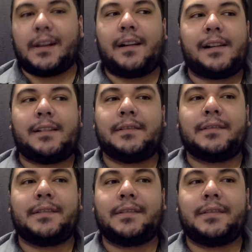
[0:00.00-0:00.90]

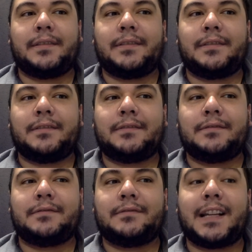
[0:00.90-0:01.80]
And
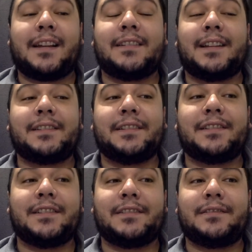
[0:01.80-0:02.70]
that kind of ties
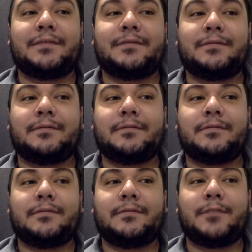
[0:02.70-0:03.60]
into
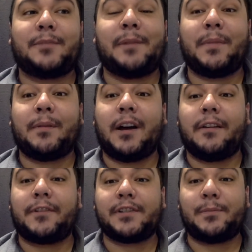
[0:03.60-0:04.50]
one of my
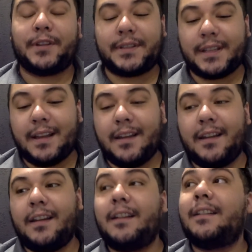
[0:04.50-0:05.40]
first points.
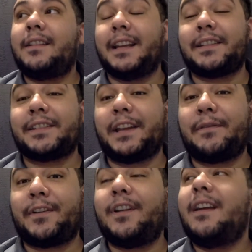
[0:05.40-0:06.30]
He has to save
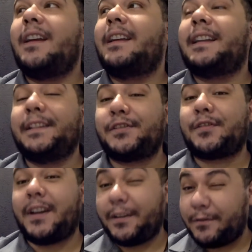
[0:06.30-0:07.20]
her. He's
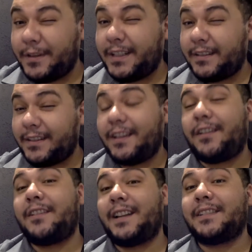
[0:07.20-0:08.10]
trying really
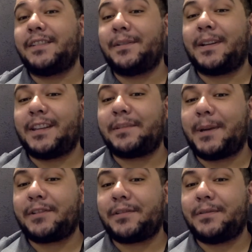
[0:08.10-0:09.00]
hard not to do anything
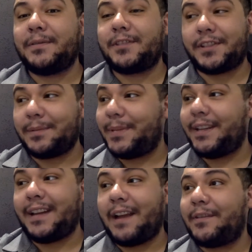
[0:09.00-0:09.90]
special, just to be
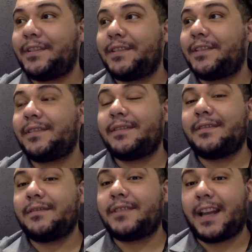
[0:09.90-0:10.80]
an average
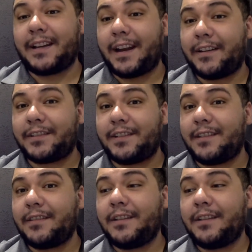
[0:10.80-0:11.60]
side character and